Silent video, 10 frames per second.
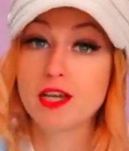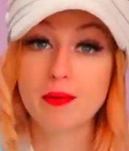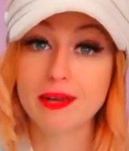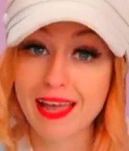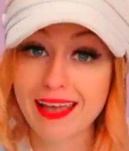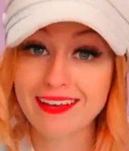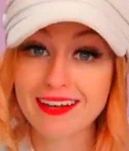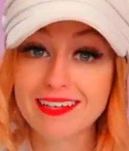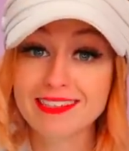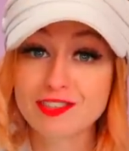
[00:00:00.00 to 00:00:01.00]
go again,
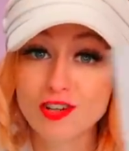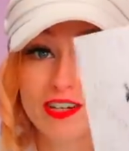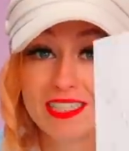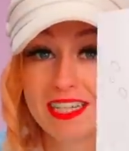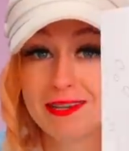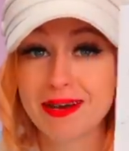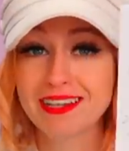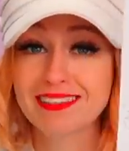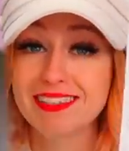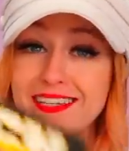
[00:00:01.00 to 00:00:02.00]
guys. Sorry to keep
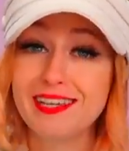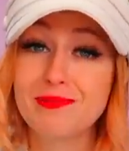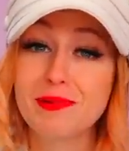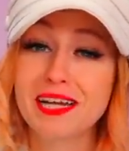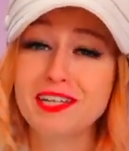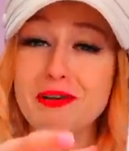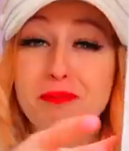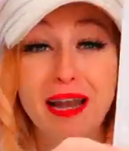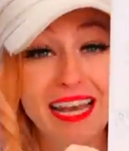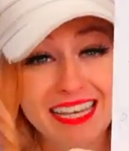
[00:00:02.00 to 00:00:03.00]
asking you, but can you
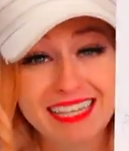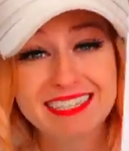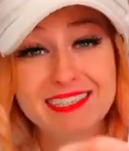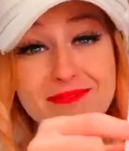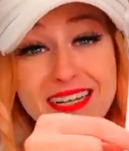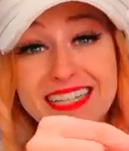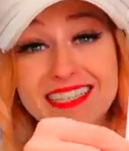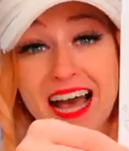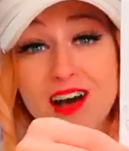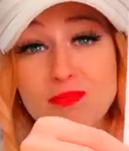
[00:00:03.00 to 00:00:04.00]
please, please
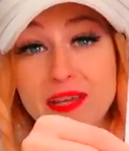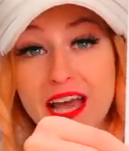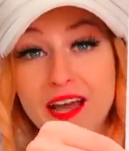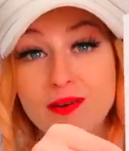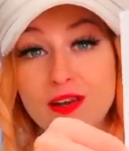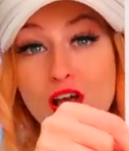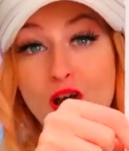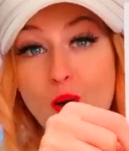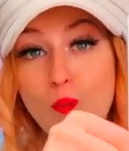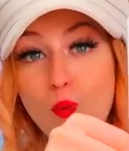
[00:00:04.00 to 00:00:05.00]
help me out?
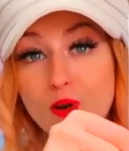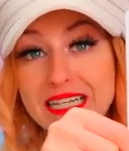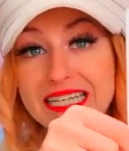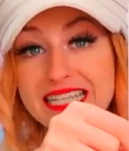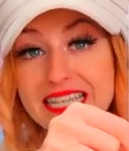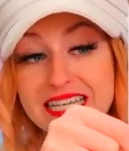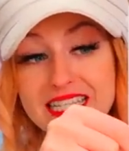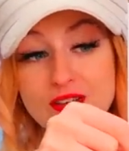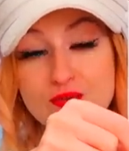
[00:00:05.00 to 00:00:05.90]
What is this